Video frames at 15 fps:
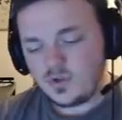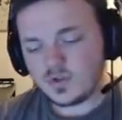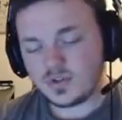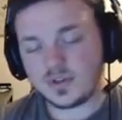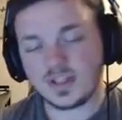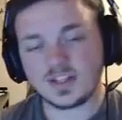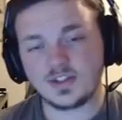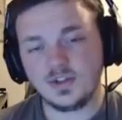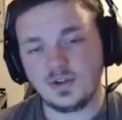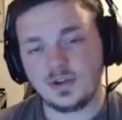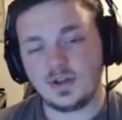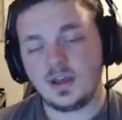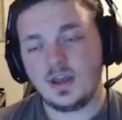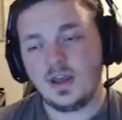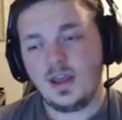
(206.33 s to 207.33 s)
So that's
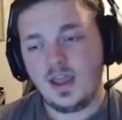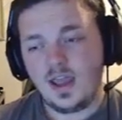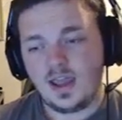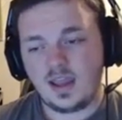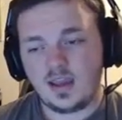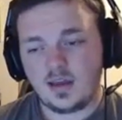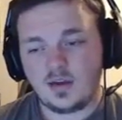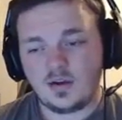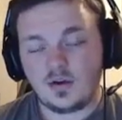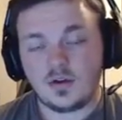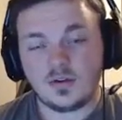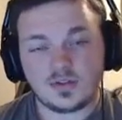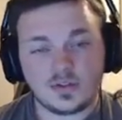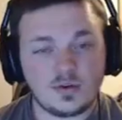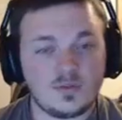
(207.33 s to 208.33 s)
good. And
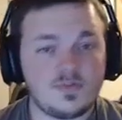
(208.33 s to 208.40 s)
also,